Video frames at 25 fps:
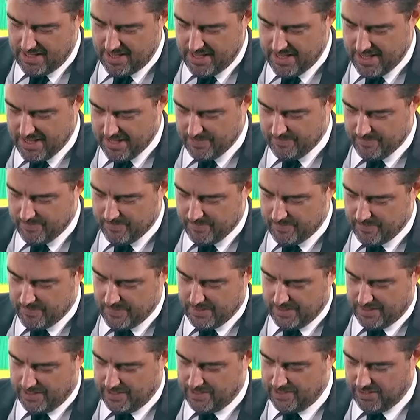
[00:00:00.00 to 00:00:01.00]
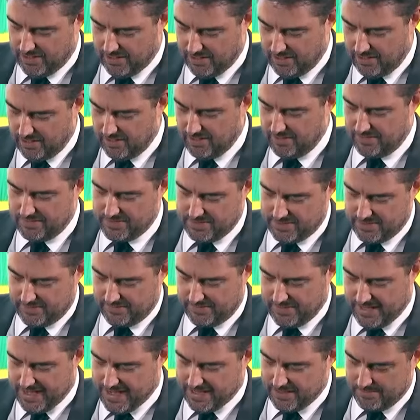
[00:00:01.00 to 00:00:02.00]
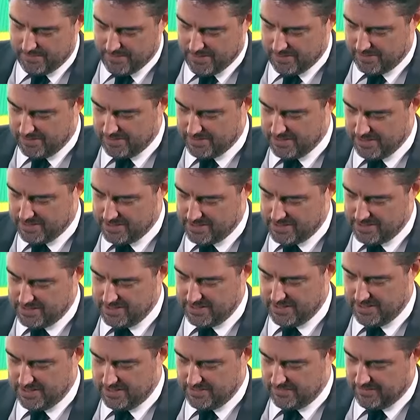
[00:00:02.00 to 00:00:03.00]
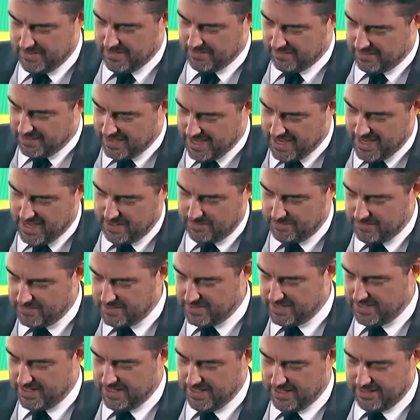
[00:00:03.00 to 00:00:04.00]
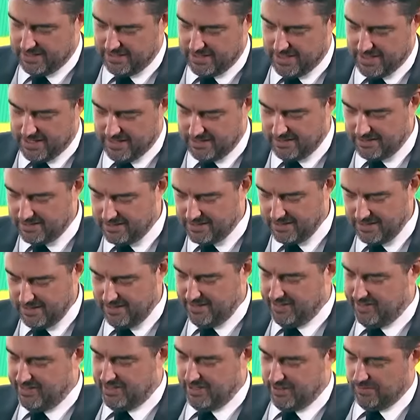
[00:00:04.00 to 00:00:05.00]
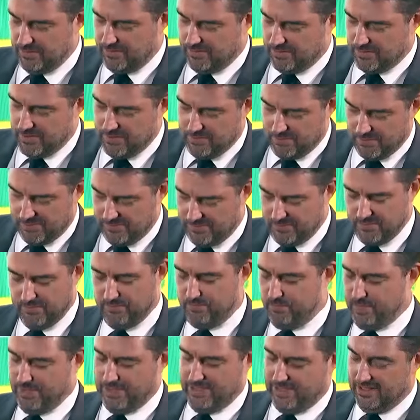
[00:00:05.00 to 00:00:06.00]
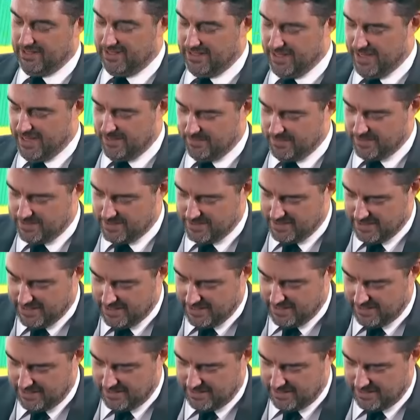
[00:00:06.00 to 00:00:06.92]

And a lot of stuff that Animoca does is around games and you know, with 3.4 billion gamers